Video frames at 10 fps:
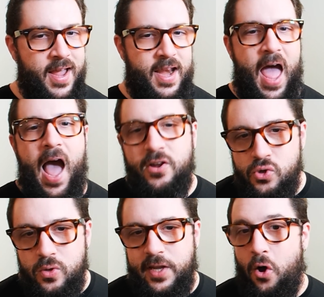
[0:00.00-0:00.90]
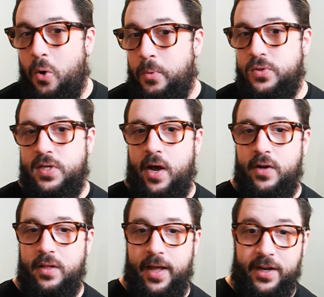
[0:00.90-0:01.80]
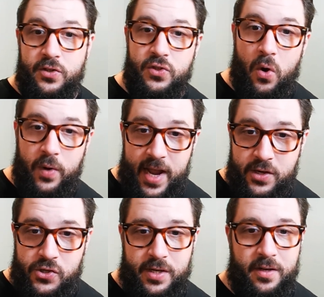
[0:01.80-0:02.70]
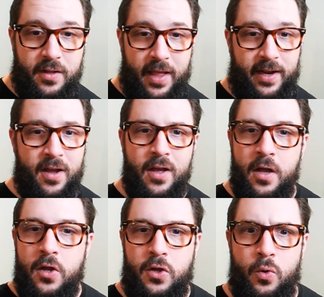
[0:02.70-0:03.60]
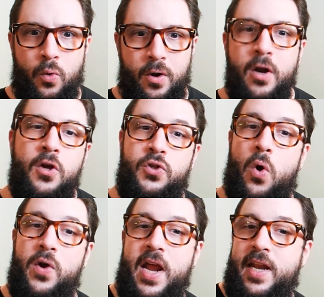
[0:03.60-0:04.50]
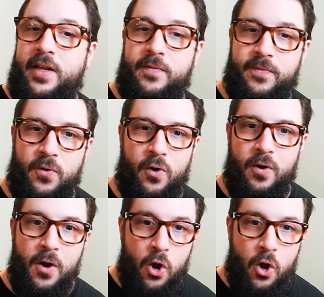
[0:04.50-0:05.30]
It actually almost sounded like a donation, like you were donating for